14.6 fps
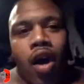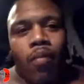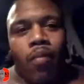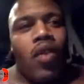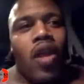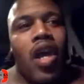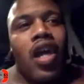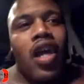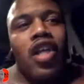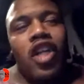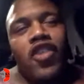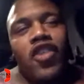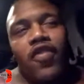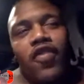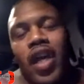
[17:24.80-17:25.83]
It's
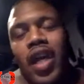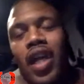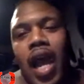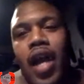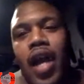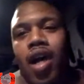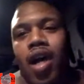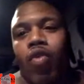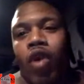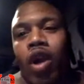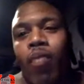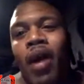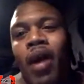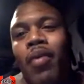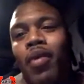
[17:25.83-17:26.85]
funny, like where Bobby
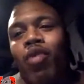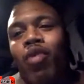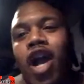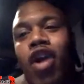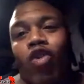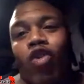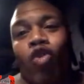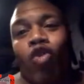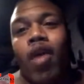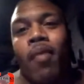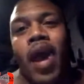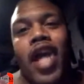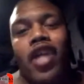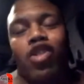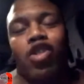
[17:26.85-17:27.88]
Brown grew up. I
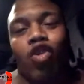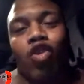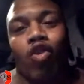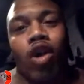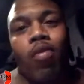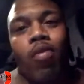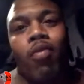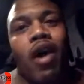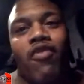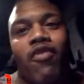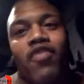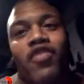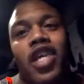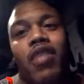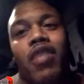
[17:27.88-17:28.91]
actually grew up about
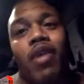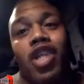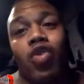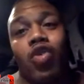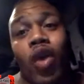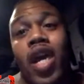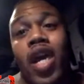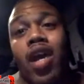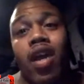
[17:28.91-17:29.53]
15 minutes away.